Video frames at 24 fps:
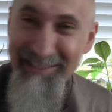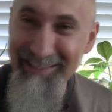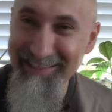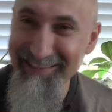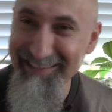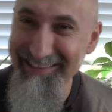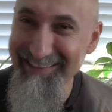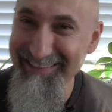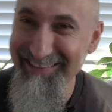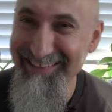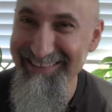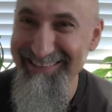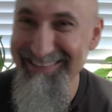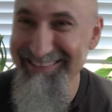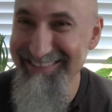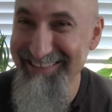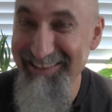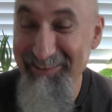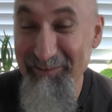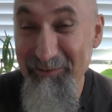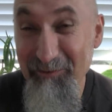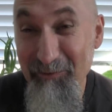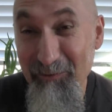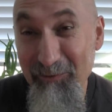anything like this.
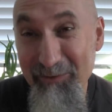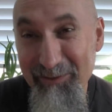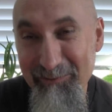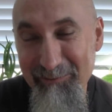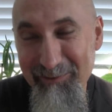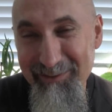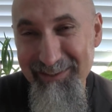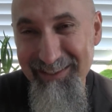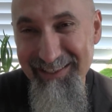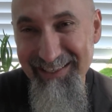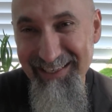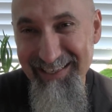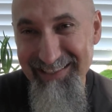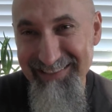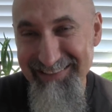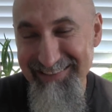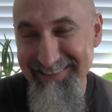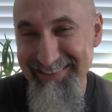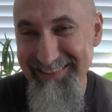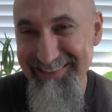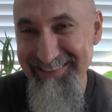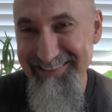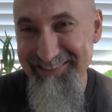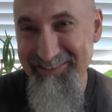I don't know anyone that has
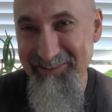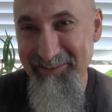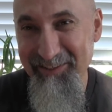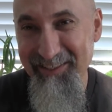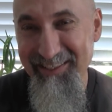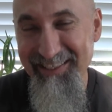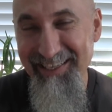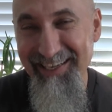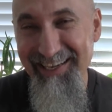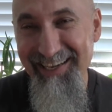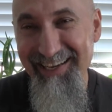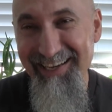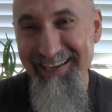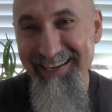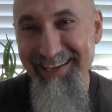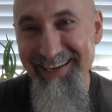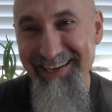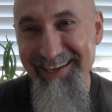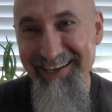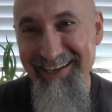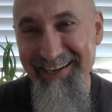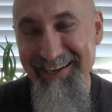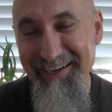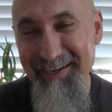these, right?
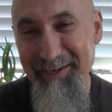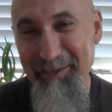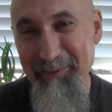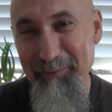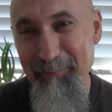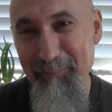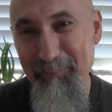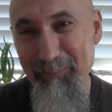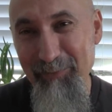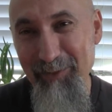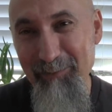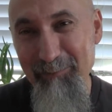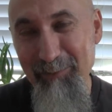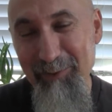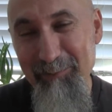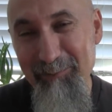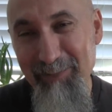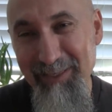Um, but